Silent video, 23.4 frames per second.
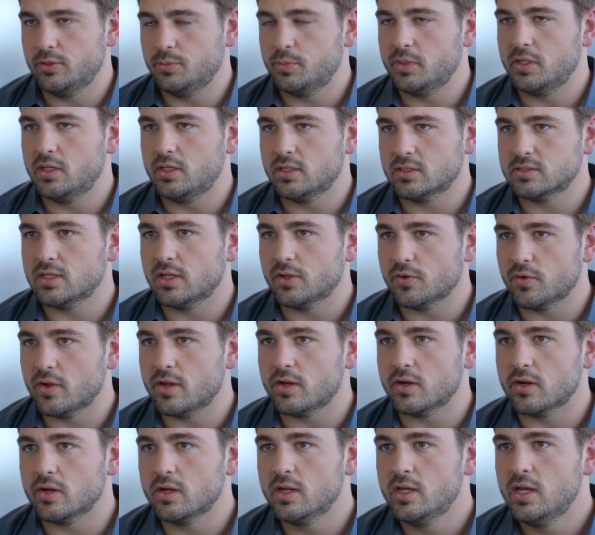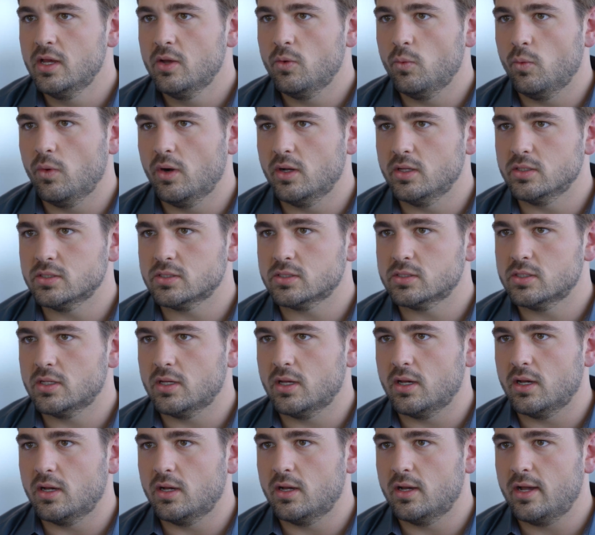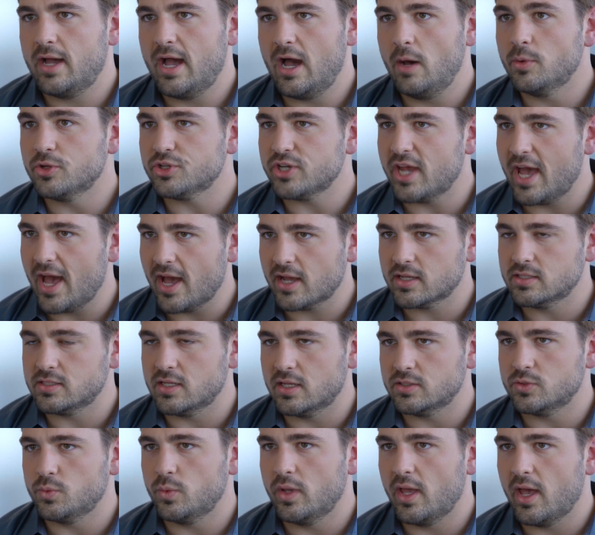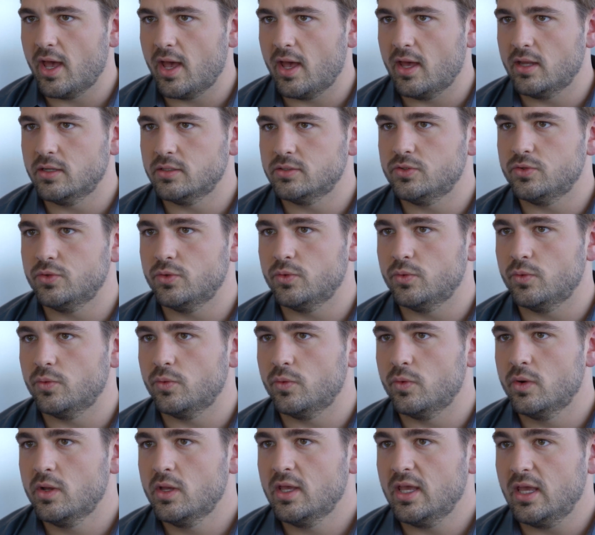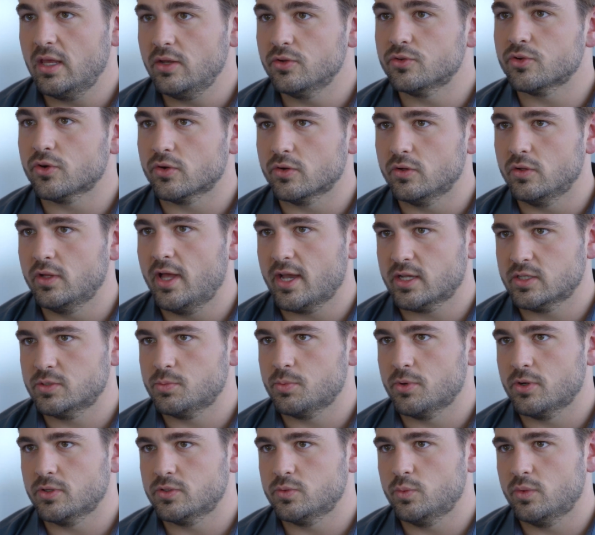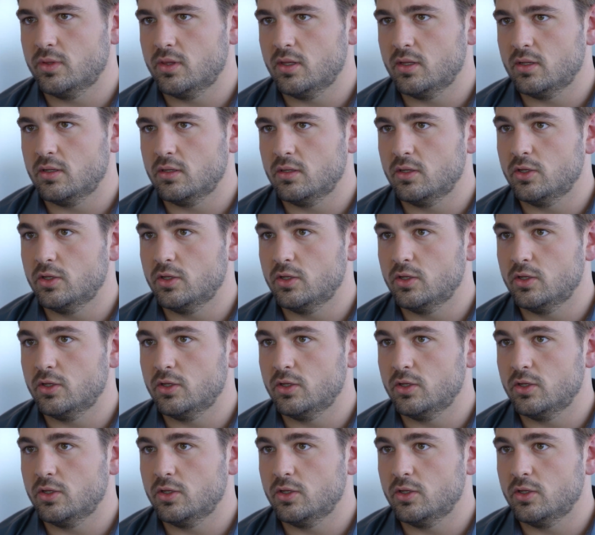Illumina Accelerator was how much access we had to internal experts within